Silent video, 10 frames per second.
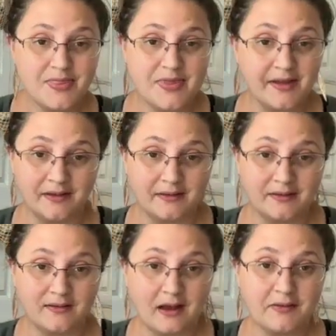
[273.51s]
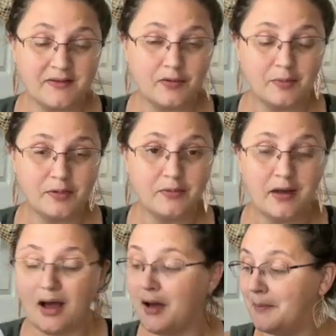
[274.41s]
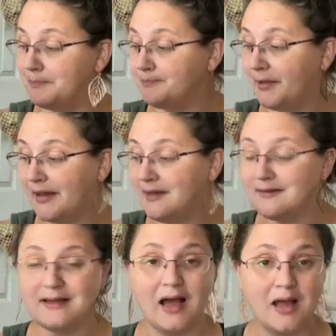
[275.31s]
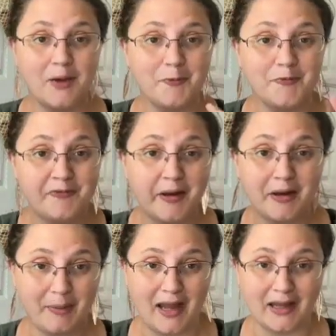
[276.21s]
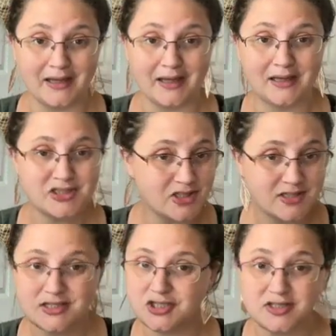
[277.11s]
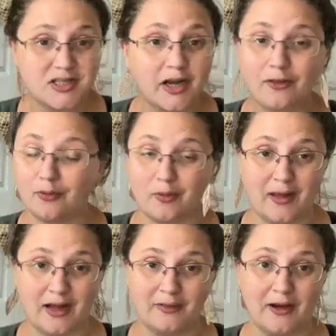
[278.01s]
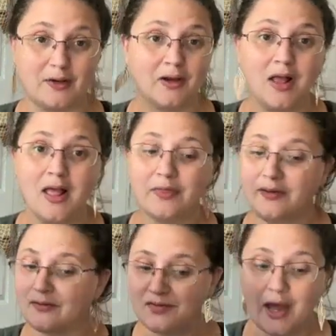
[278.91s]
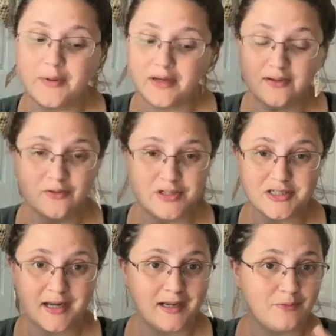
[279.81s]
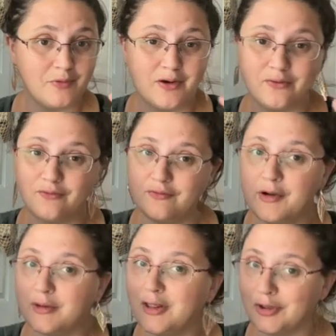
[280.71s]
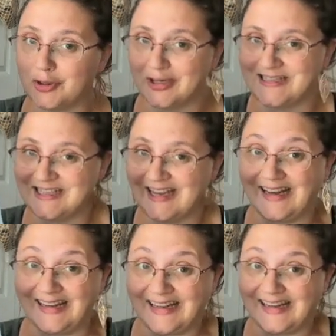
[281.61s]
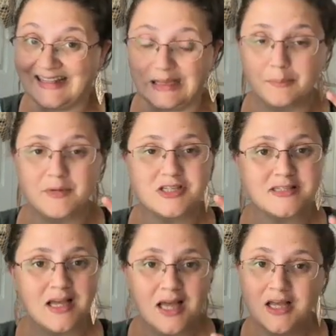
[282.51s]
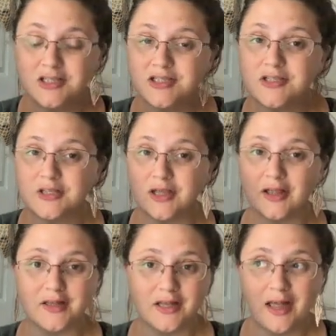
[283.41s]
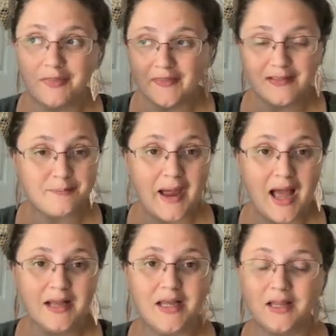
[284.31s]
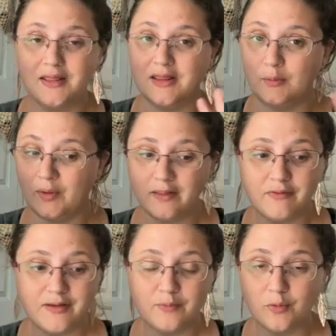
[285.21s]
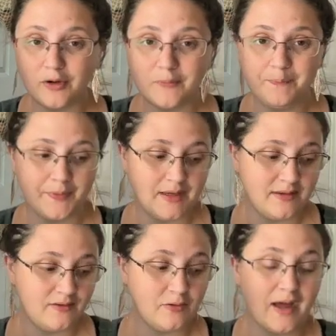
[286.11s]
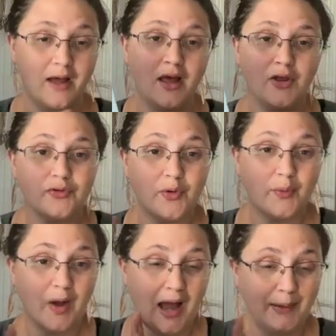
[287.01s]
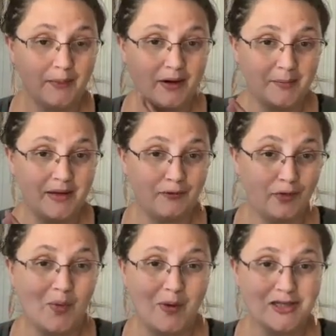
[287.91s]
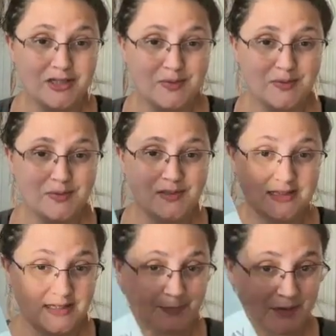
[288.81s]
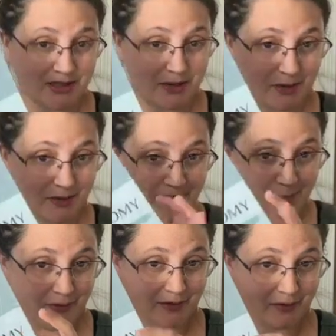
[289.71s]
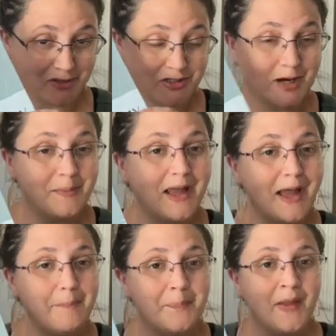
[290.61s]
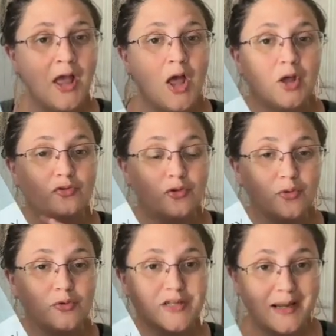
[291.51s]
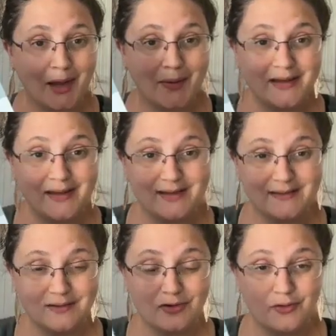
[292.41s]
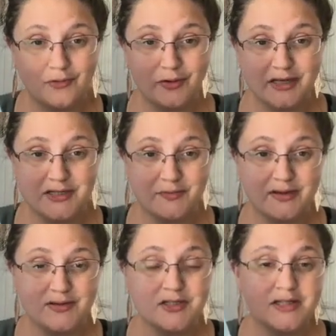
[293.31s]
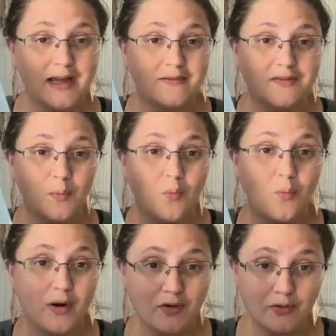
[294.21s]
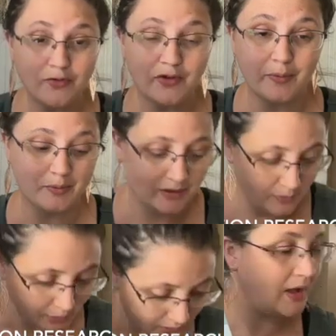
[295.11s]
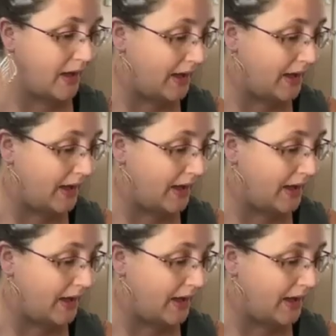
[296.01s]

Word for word: the Dava Sobel um, planets, very pagan. Just, just gonna throw that out there. These are touted as Christian guides, but there's very little Christianity in them. Just, just not that that's bad. We live in a world that needs to do that. So I would recommend, if you're going to use the particular, this particular astronomy guide, to check out Institute for Creation Research. They have some wonderful supplemental books. I